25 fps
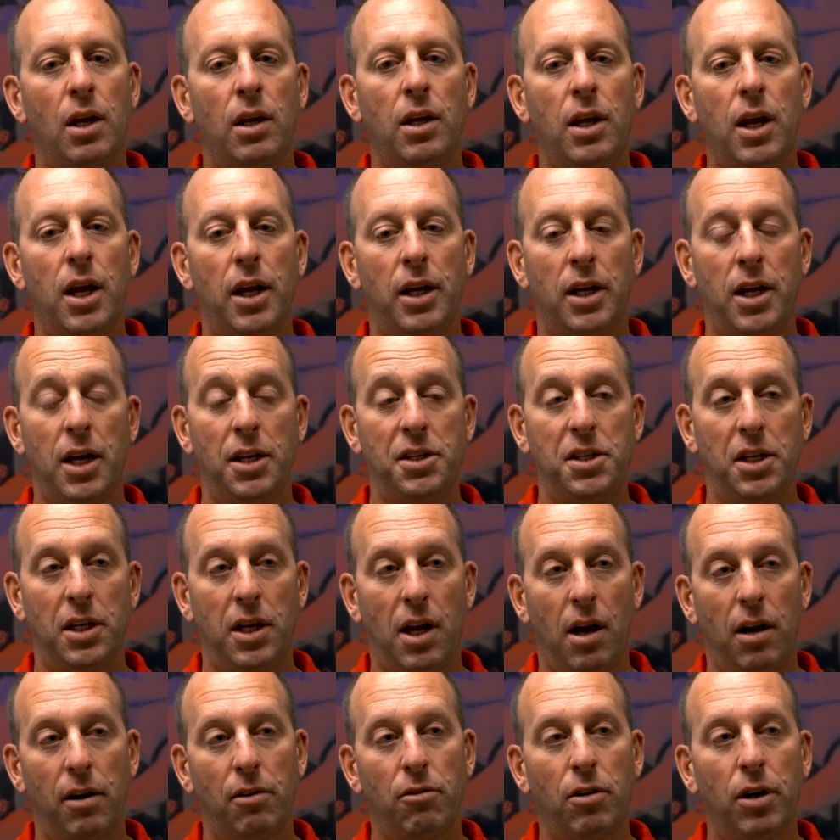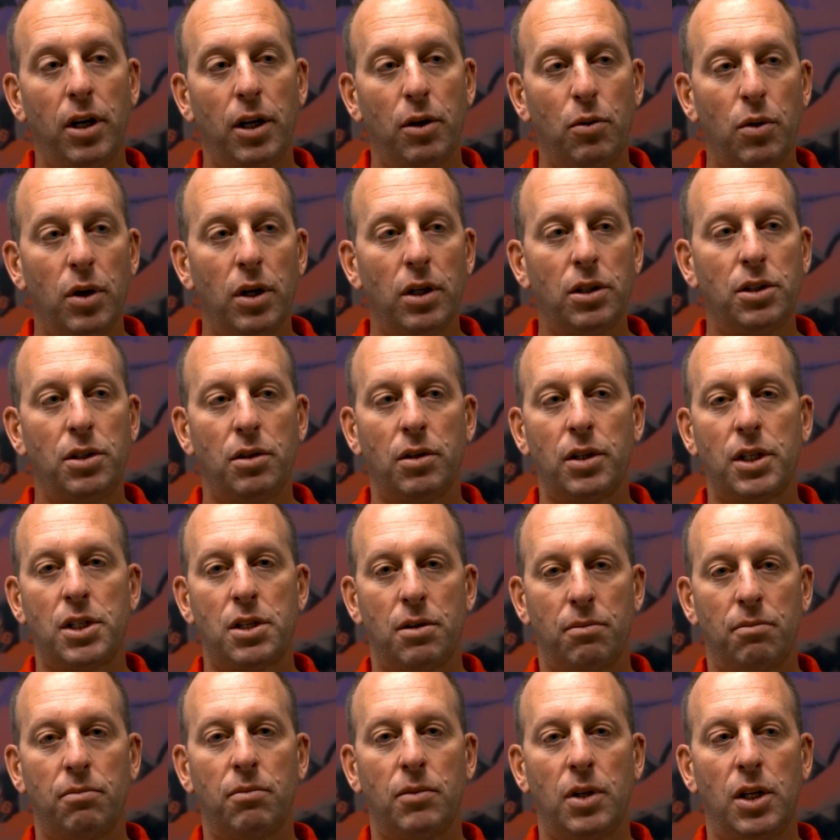Yeah, Kenty going really well, doing
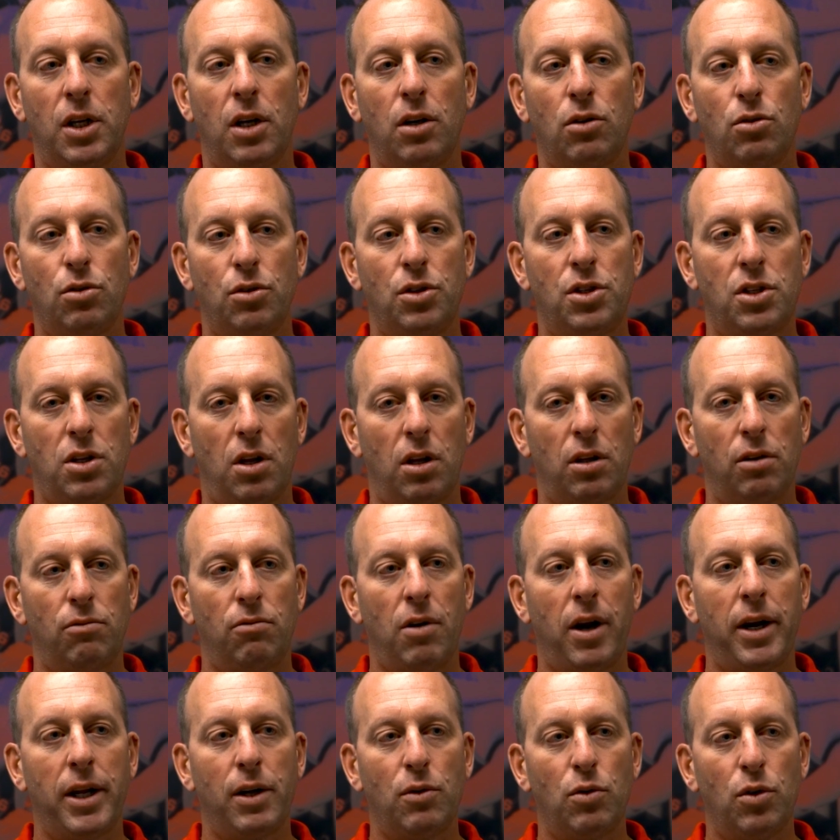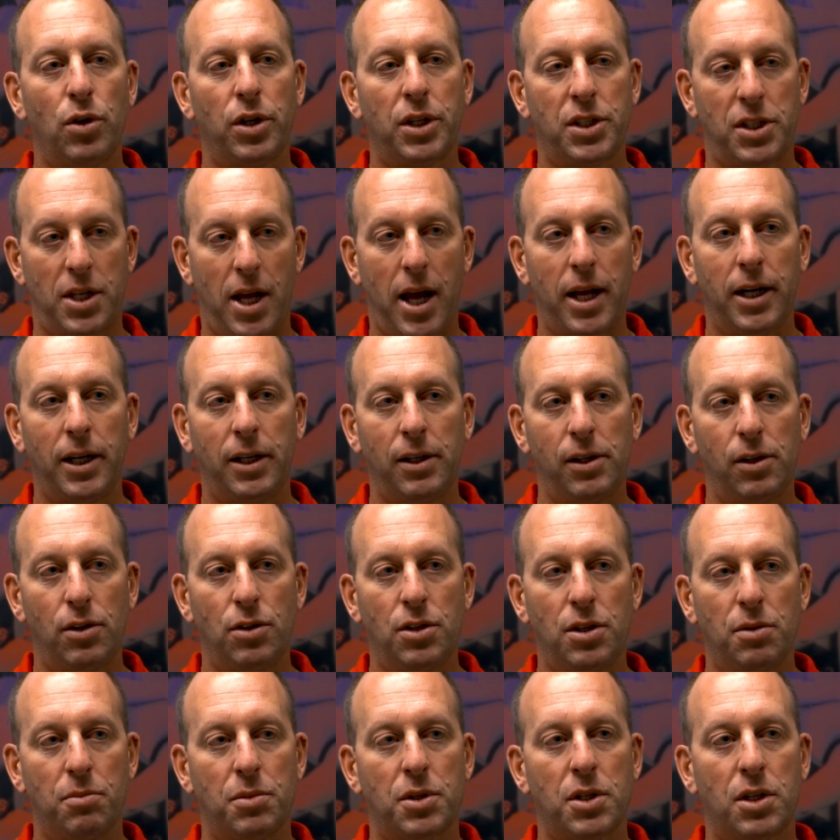some good solid running work, starting to do
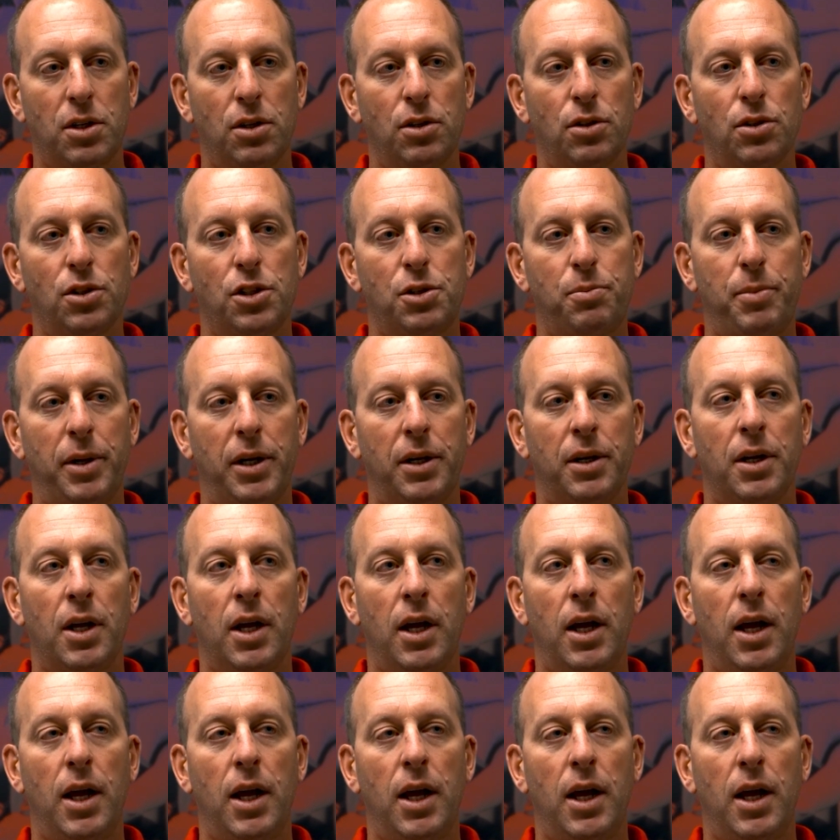some skills, but